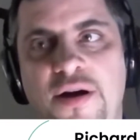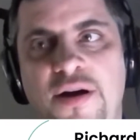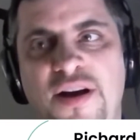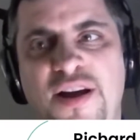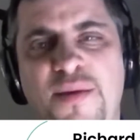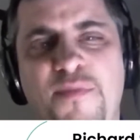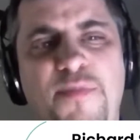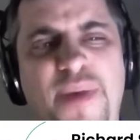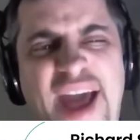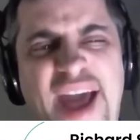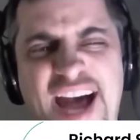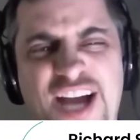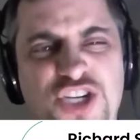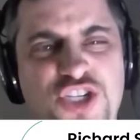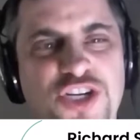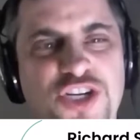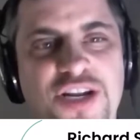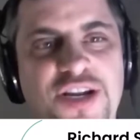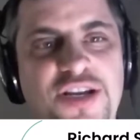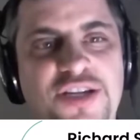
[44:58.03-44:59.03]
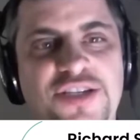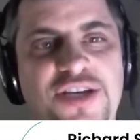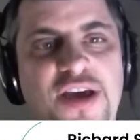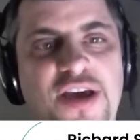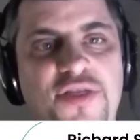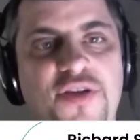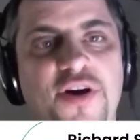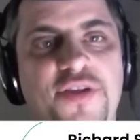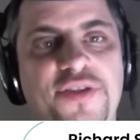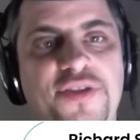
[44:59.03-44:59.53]
compassionate as I
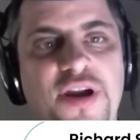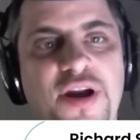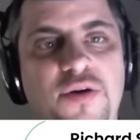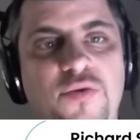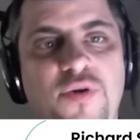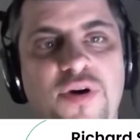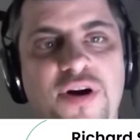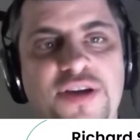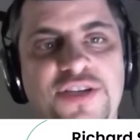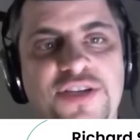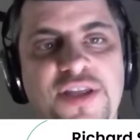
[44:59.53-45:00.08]
thought that I was.